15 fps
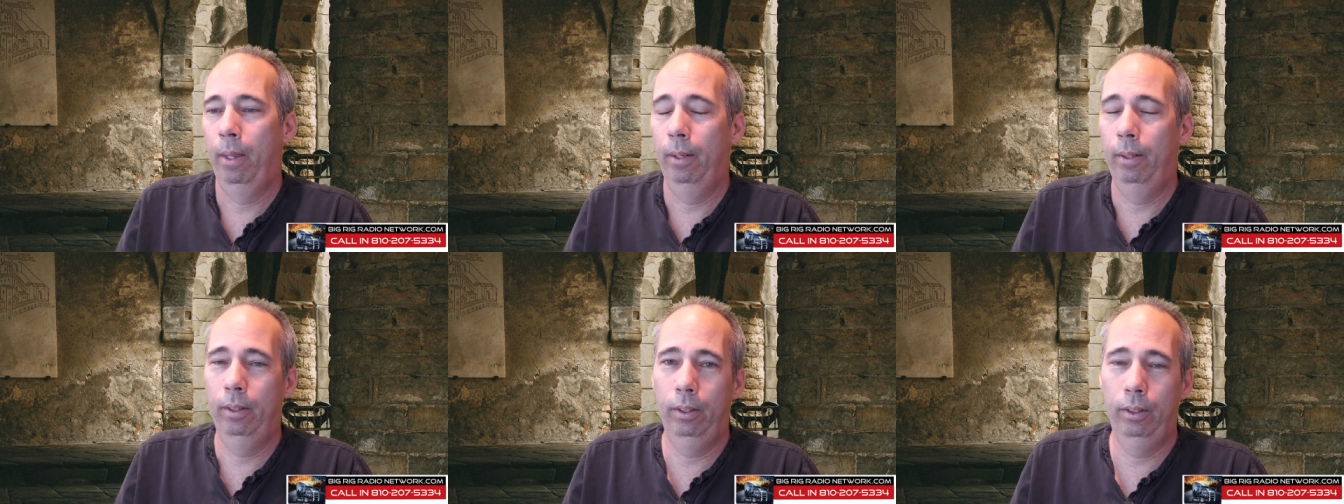
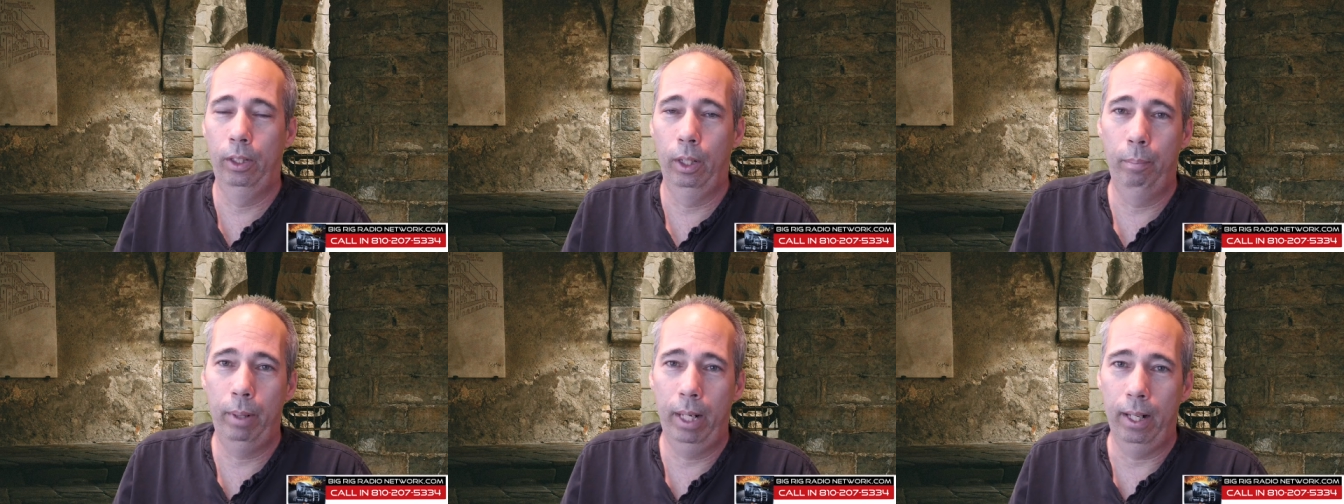they're
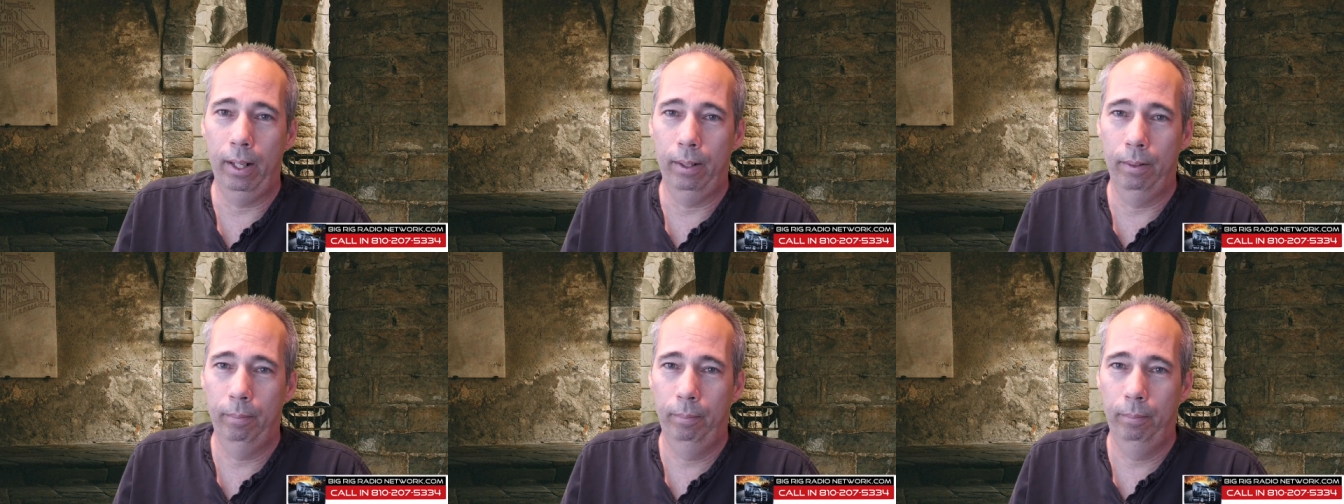bare.
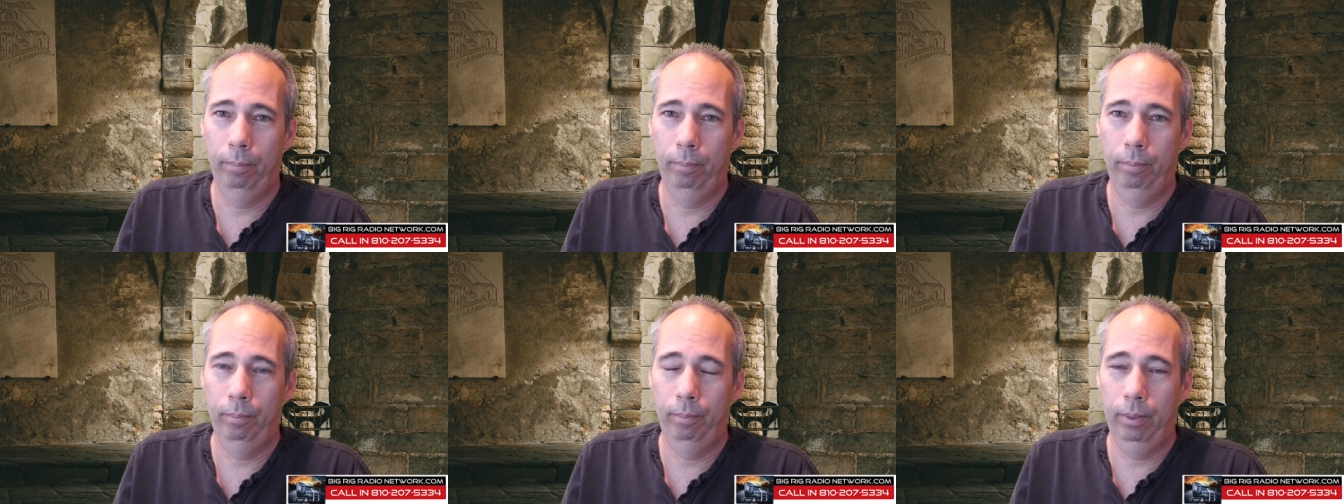
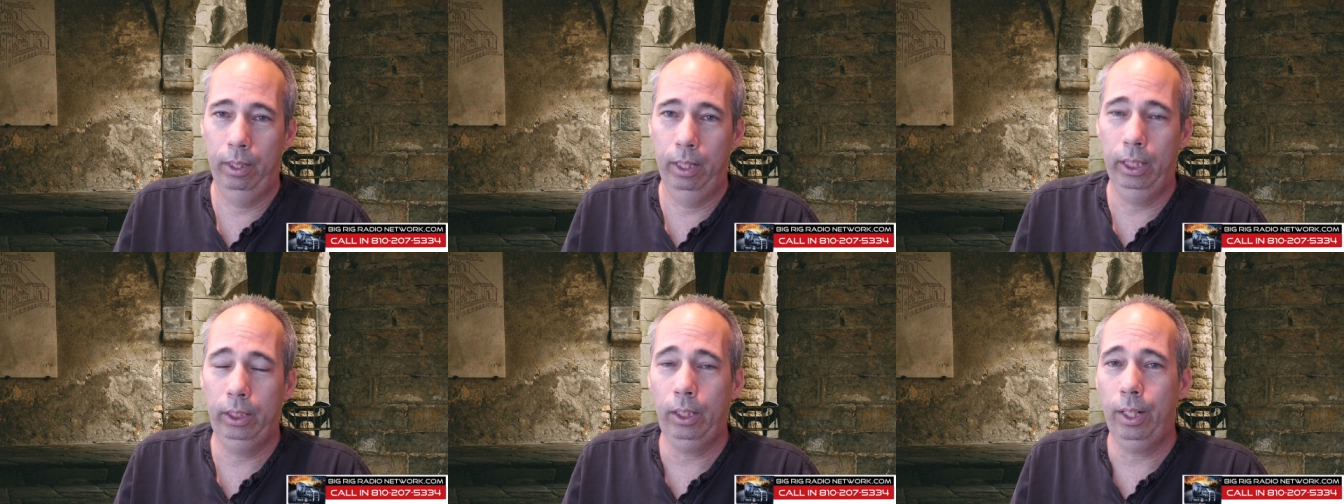
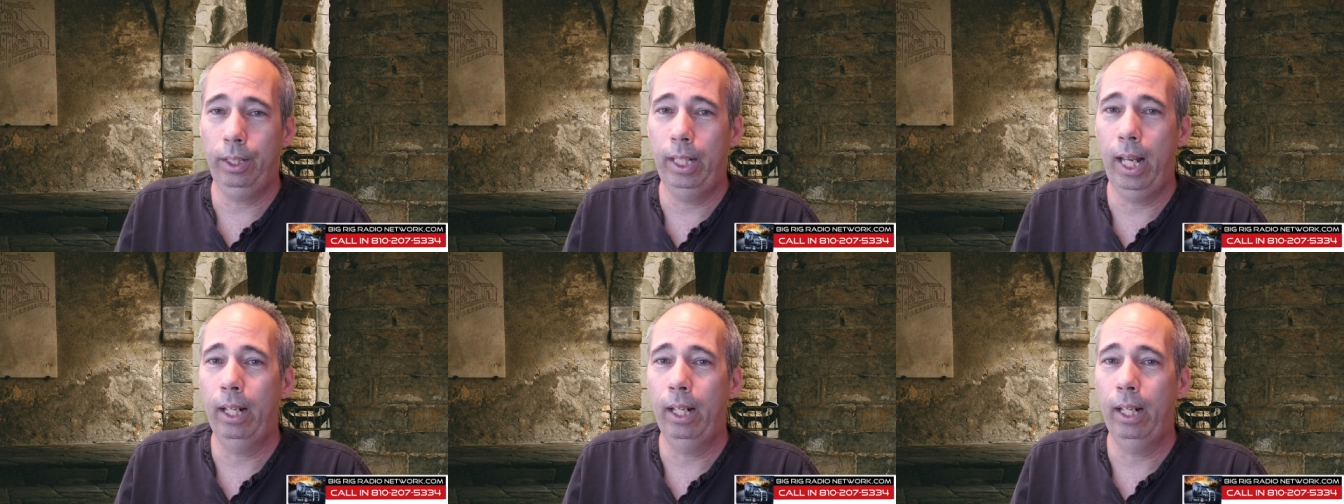It's going to take a